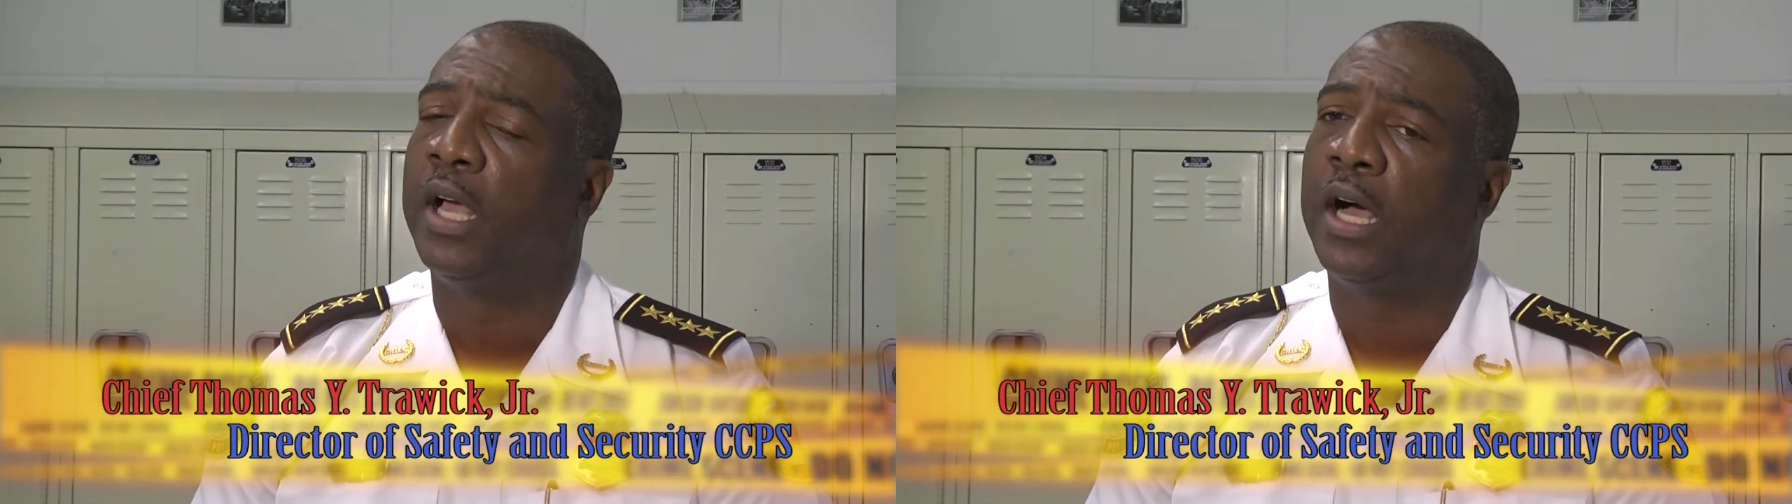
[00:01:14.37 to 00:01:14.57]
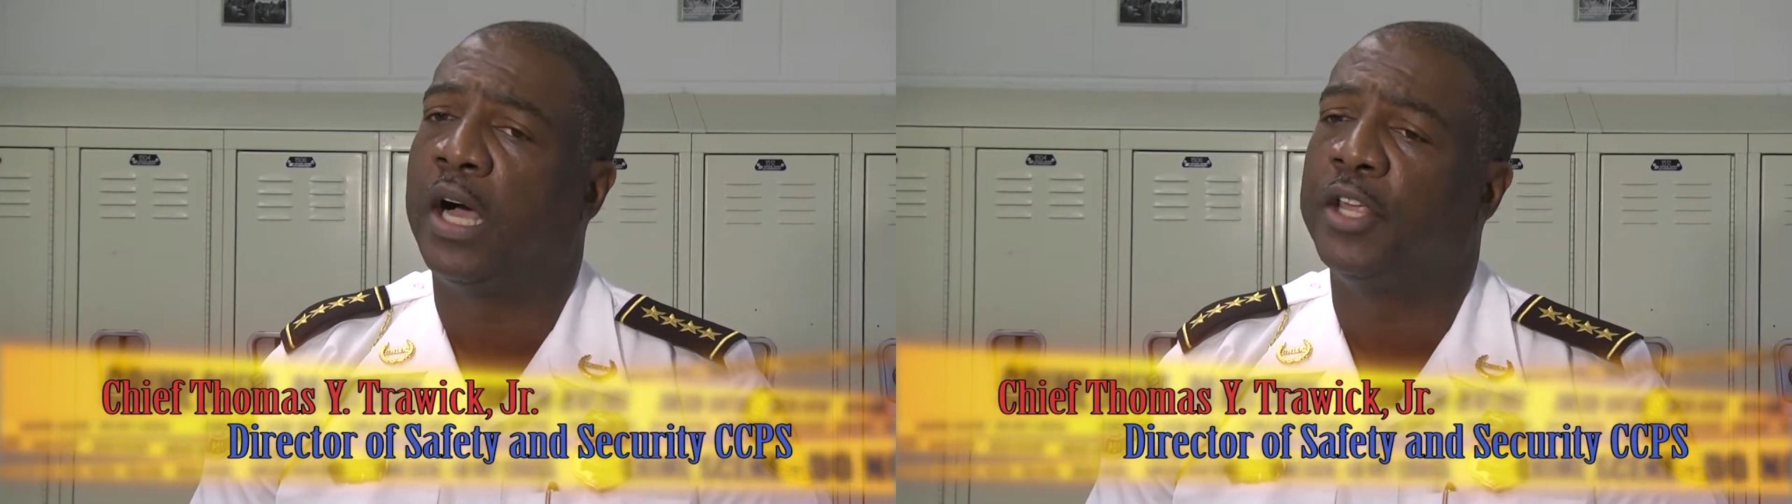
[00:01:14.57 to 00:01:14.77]

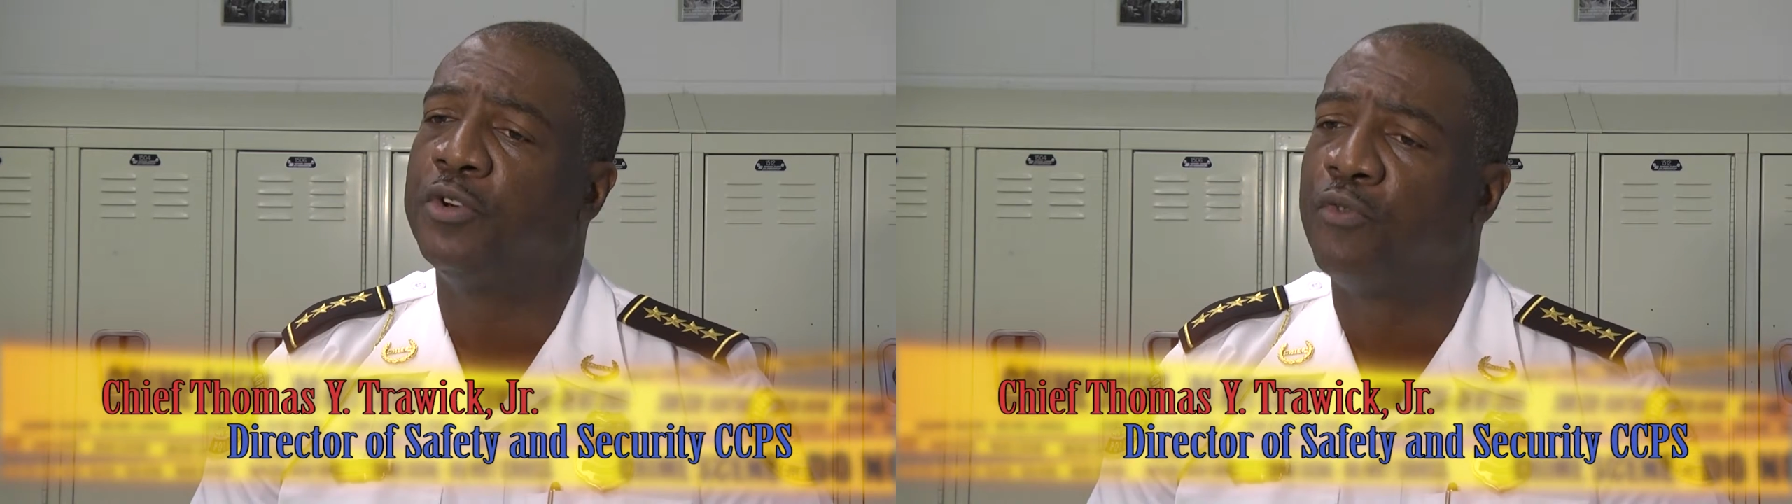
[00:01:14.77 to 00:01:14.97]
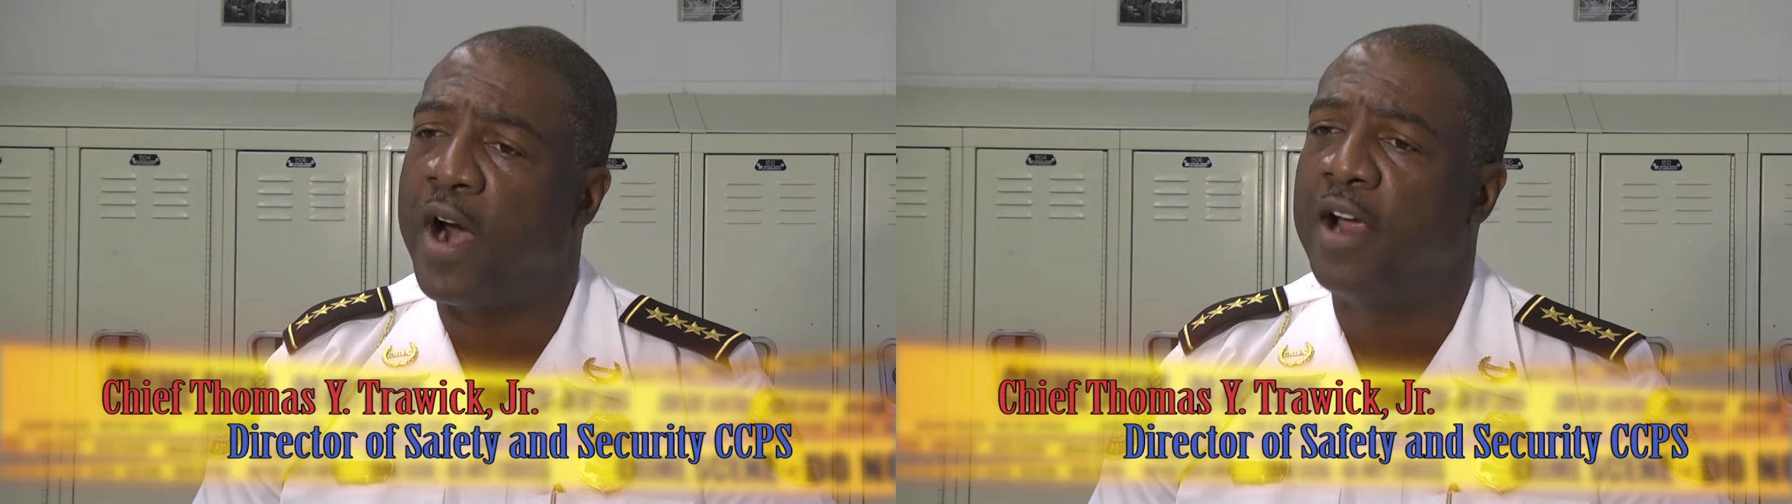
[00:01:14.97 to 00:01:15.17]
Uh,
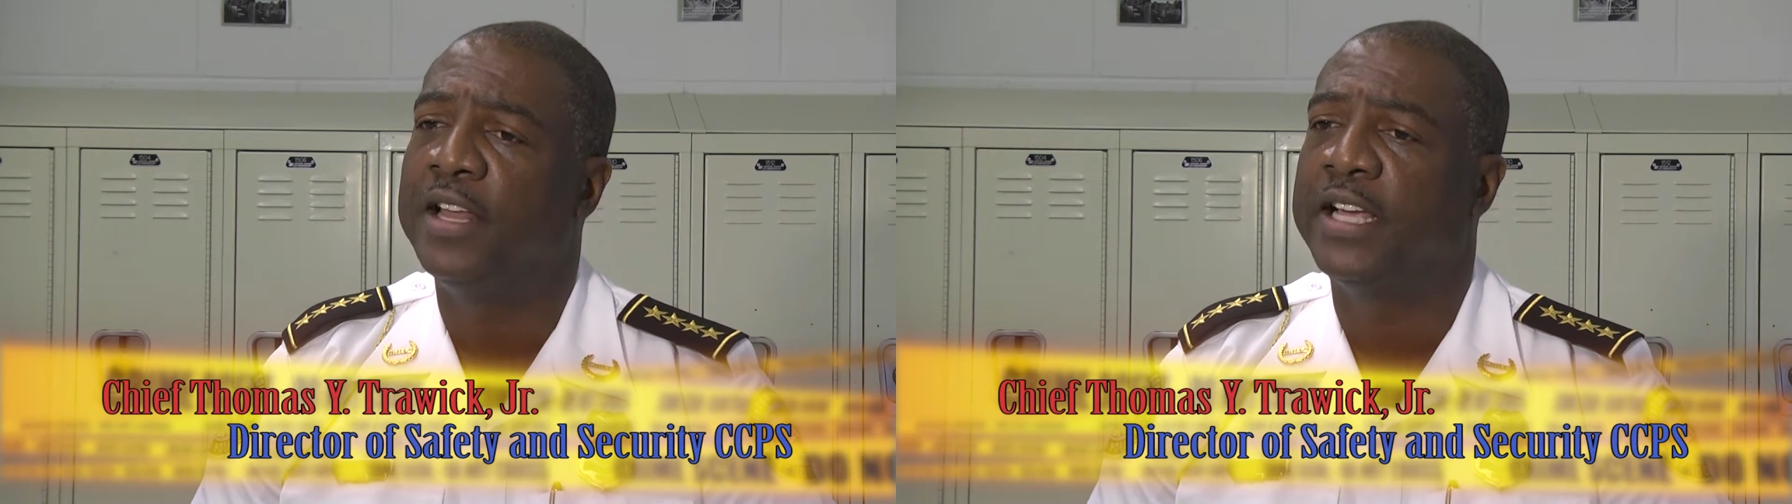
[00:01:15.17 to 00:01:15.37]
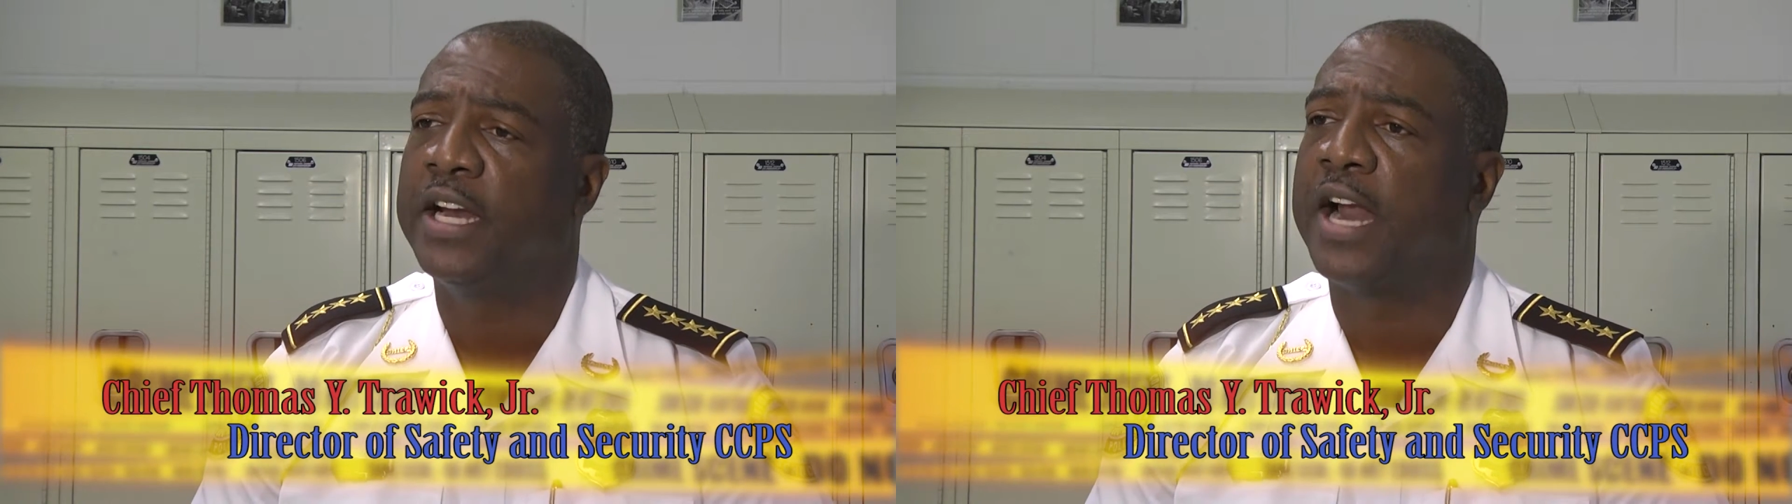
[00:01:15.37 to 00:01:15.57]
you
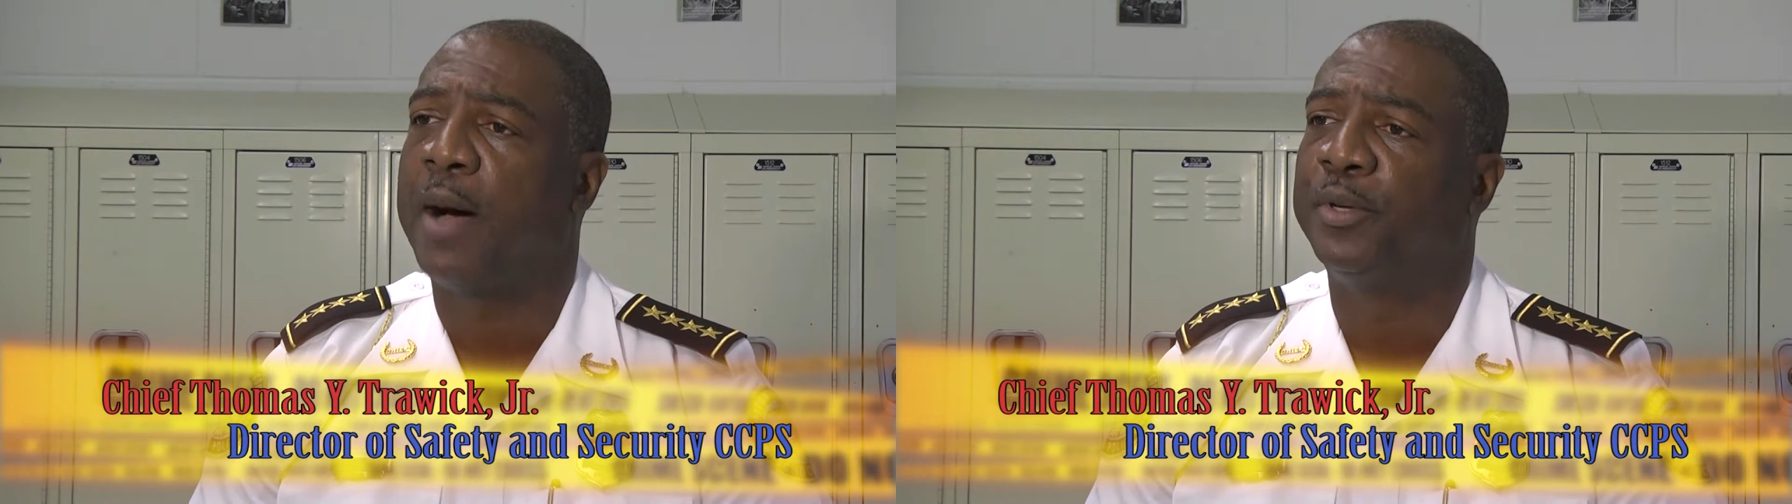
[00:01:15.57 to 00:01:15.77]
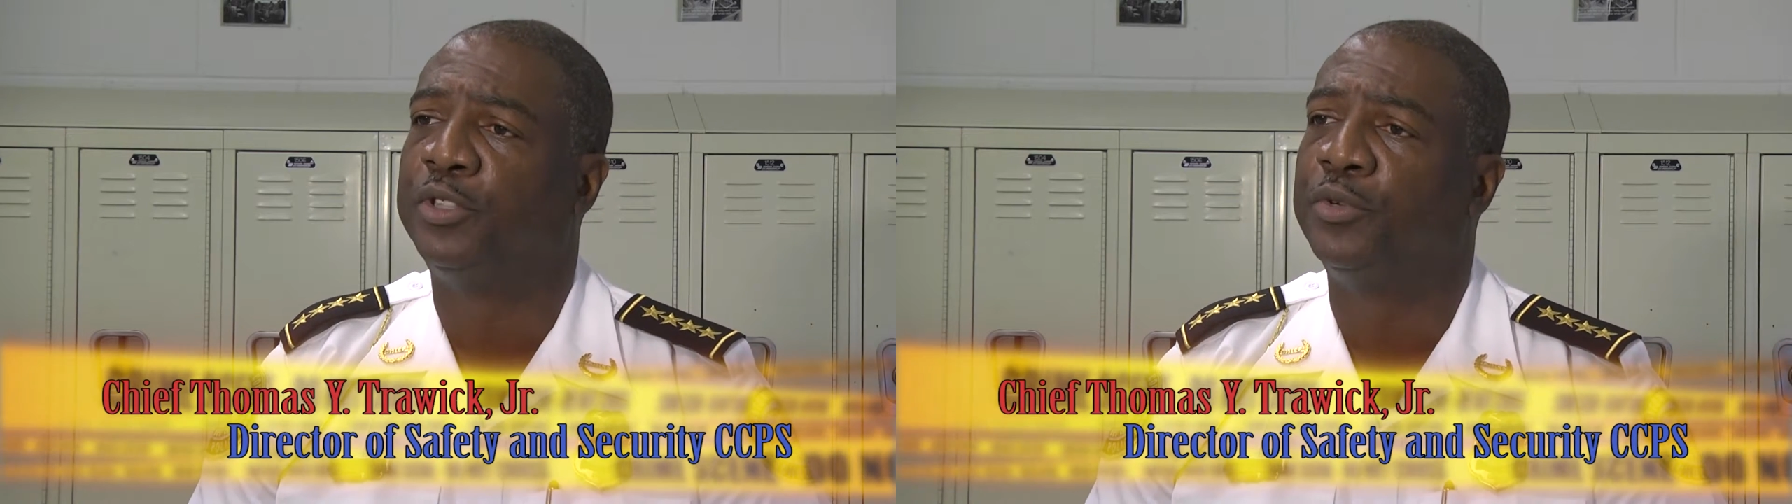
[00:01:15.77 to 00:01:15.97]
rarely get an
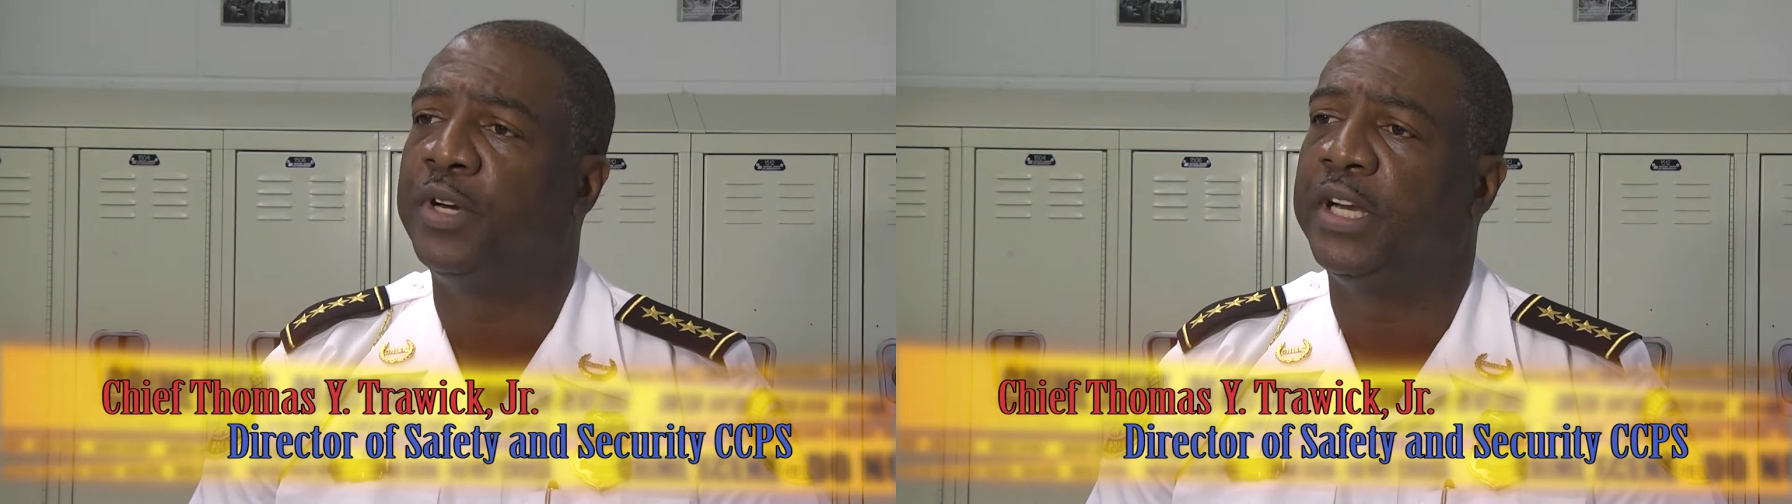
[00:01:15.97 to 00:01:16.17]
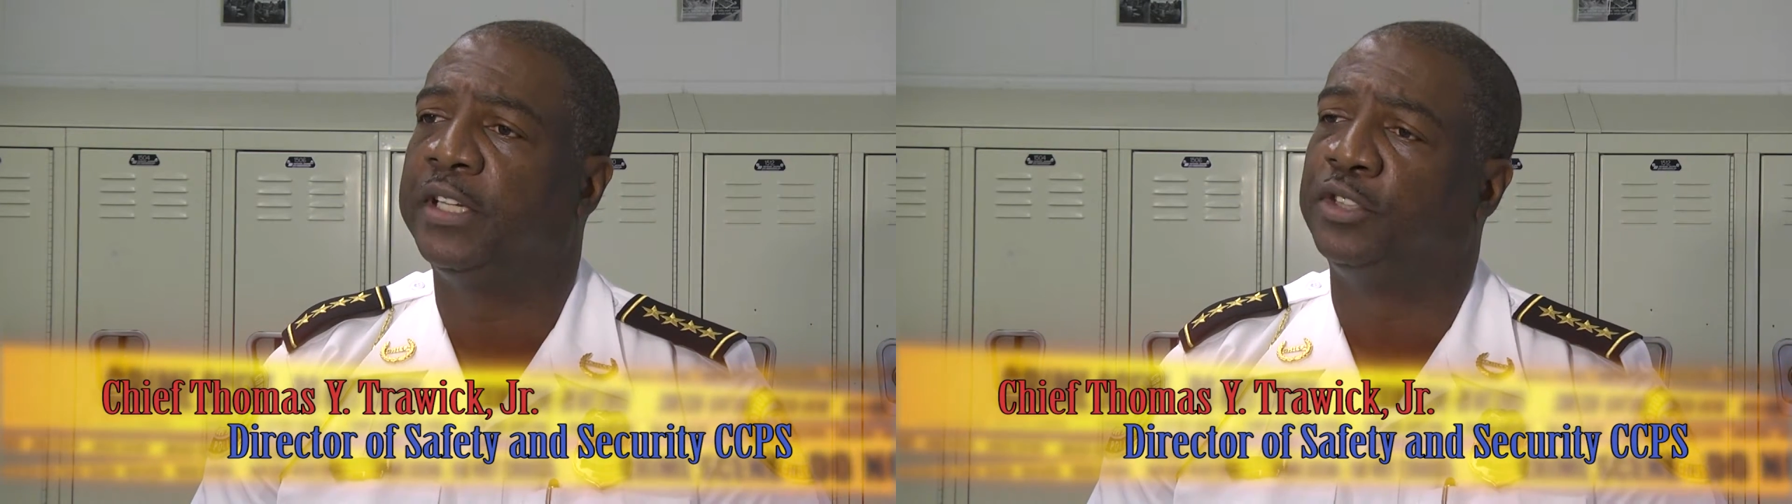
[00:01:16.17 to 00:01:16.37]
opportunity